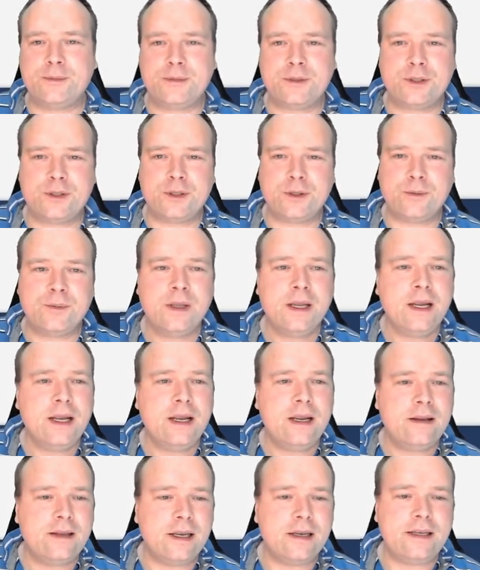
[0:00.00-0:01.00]
So
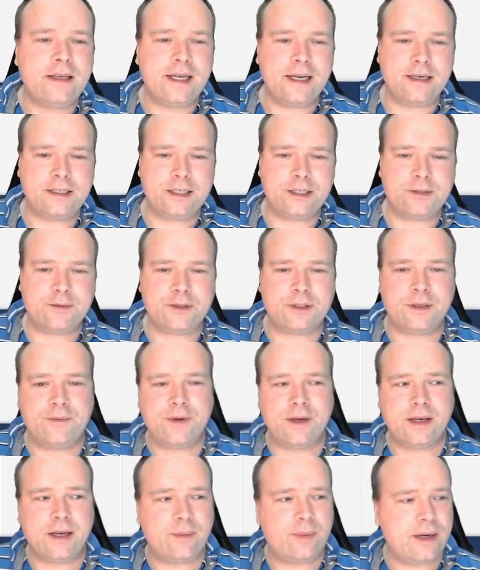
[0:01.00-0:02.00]
then Genesis was
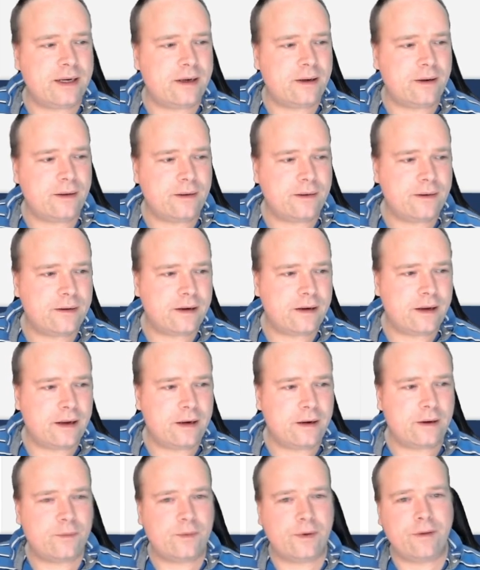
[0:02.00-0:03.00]
something I played along a
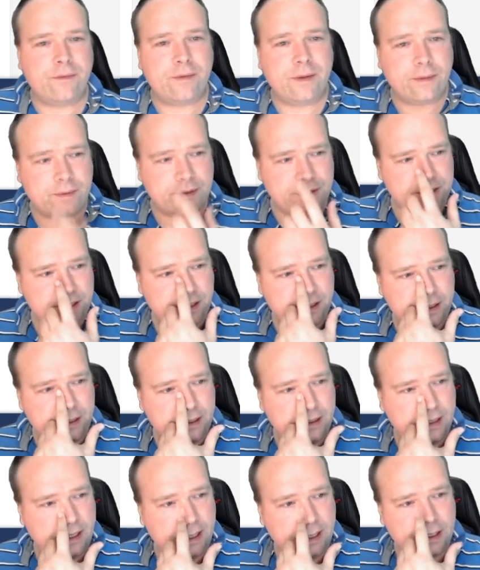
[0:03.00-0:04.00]
lot with. That was
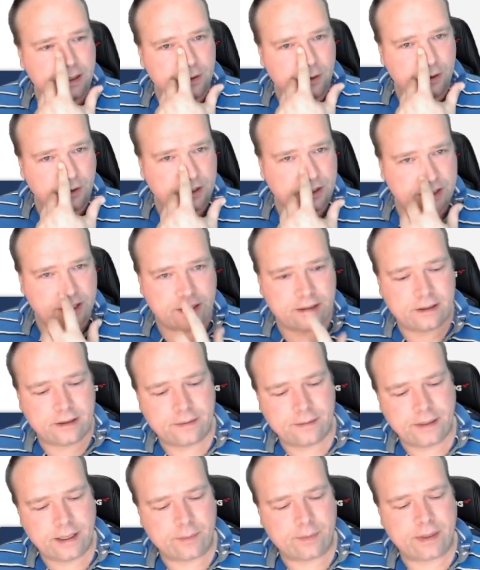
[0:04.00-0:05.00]
a call
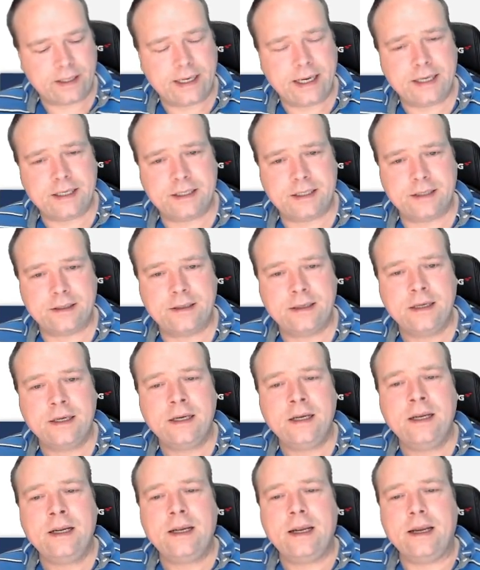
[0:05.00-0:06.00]
center application.
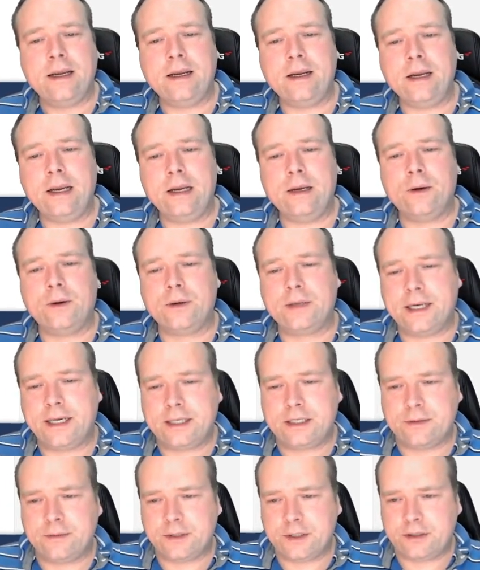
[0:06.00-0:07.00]
In old
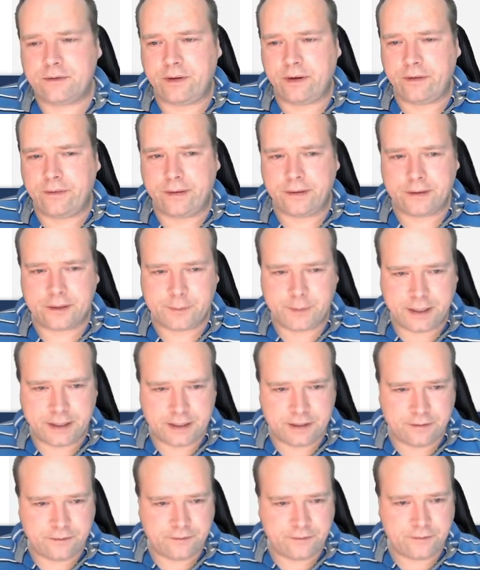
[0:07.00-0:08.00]
days, it was very, very
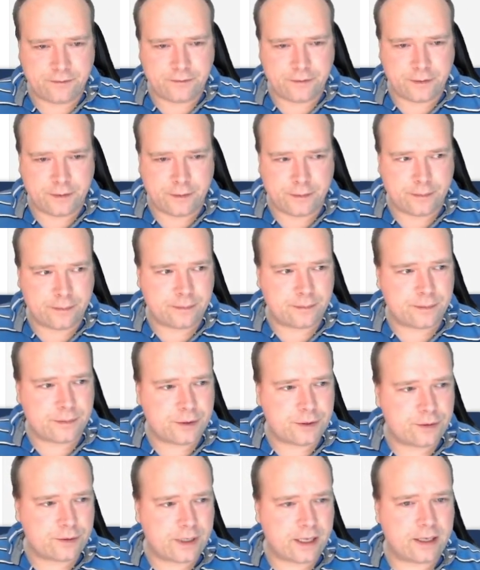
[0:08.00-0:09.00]
expensive
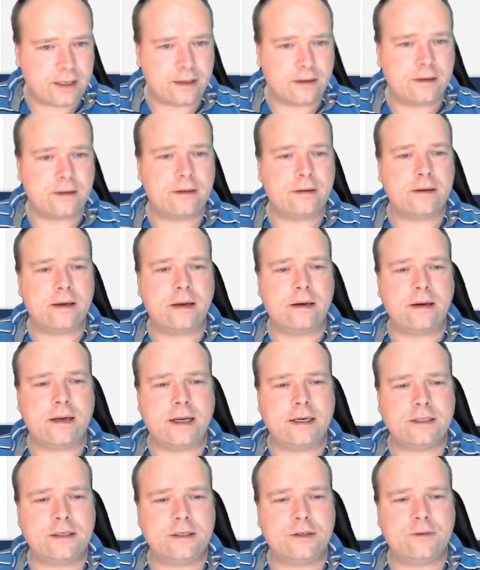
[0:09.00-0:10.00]
to get in
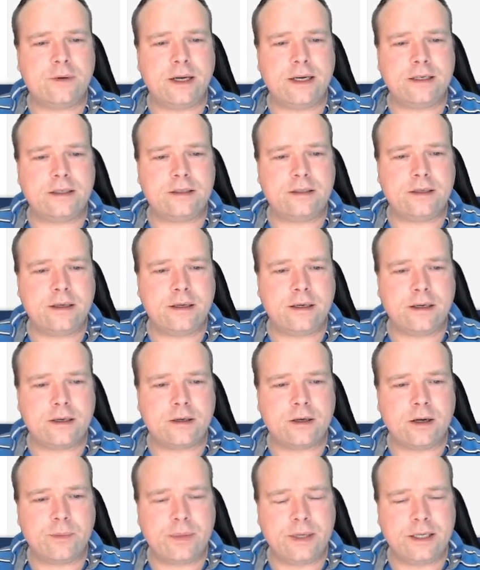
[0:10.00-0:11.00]
license-wise in a
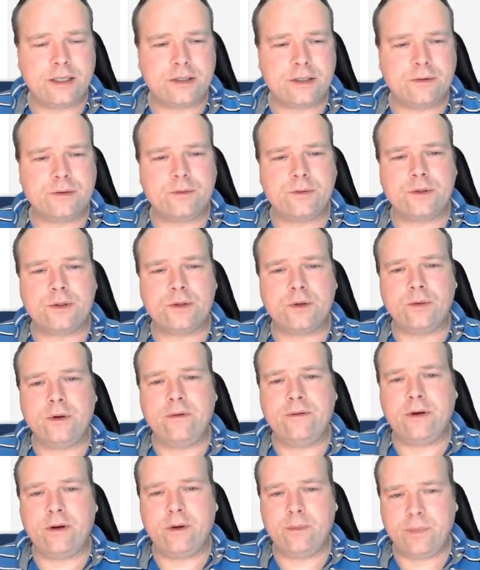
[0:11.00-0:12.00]
company, so it was only
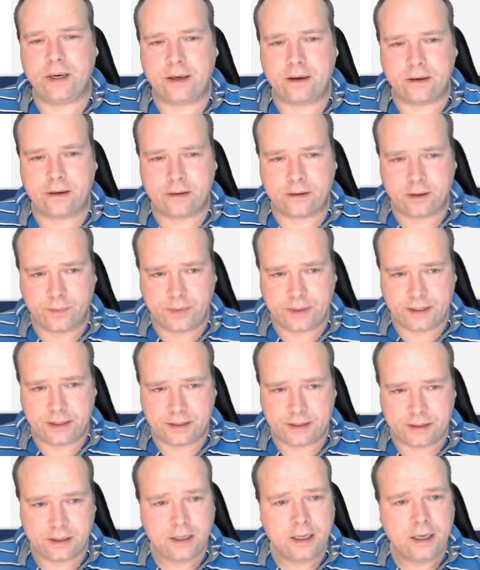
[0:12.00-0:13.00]
very big companies.